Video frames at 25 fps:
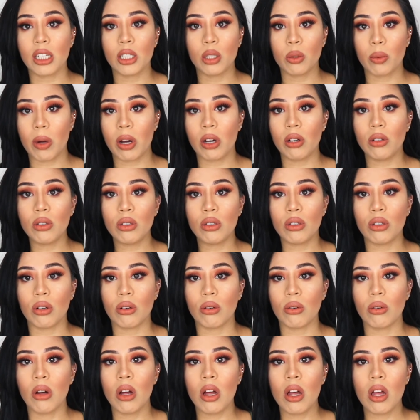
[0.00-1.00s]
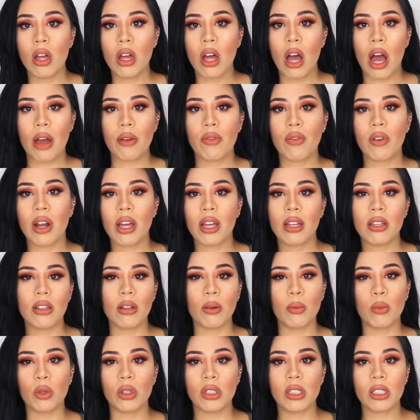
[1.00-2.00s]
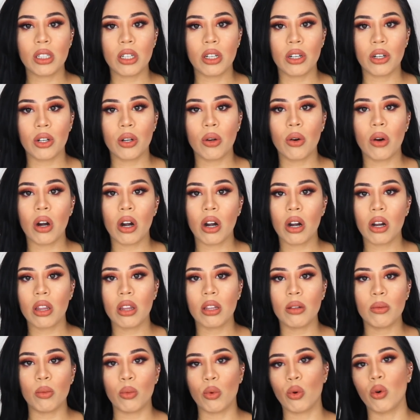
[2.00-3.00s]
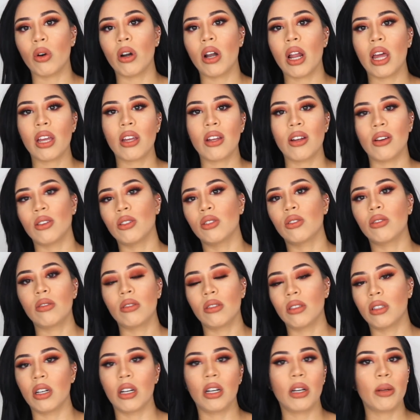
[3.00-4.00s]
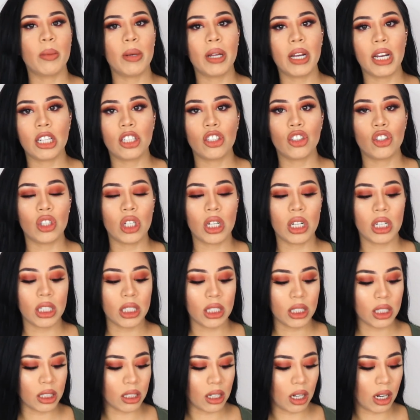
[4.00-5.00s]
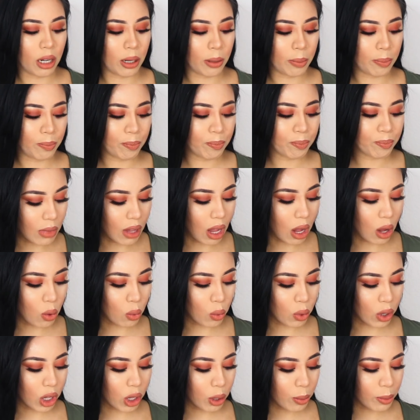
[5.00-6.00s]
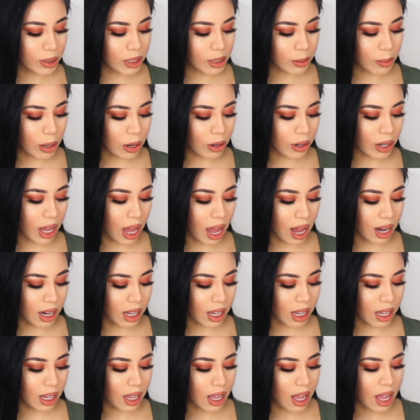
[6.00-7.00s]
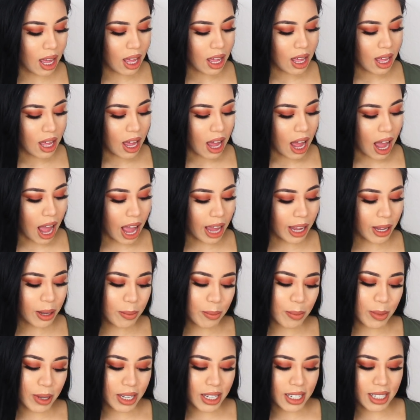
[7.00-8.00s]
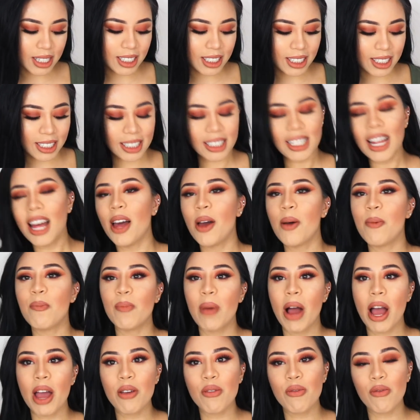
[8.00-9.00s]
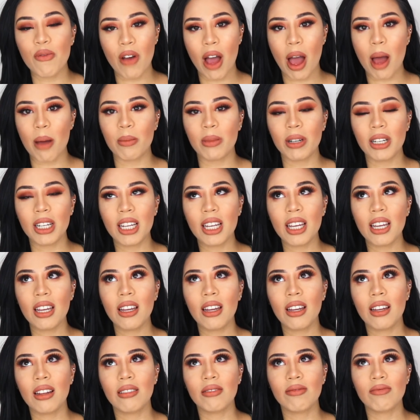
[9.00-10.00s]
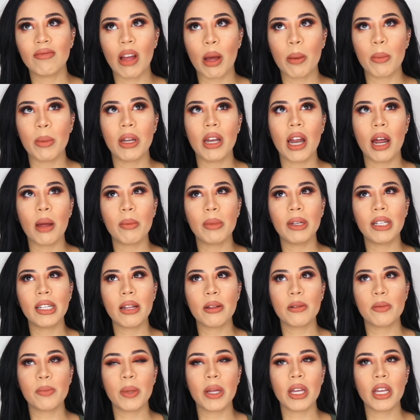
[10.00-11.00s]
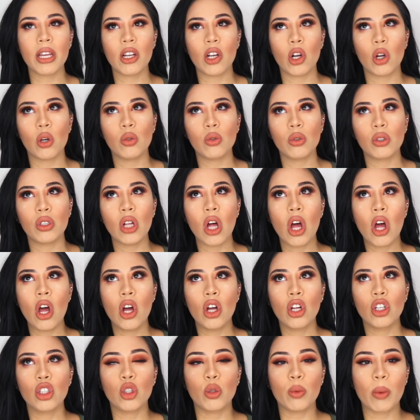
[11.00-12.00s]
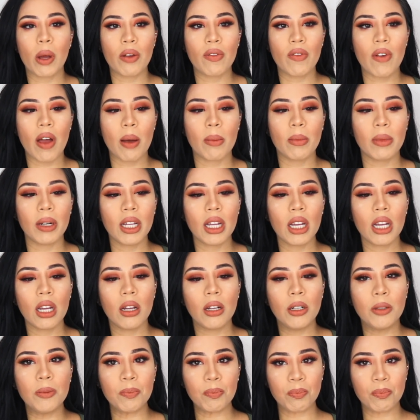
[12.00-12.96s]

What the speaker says: as well. So I feel like the more secure you are, the more, like, you're gonna be less jealous. What do you miss about Cali? I miss my family. I mean, I miss being close to my family.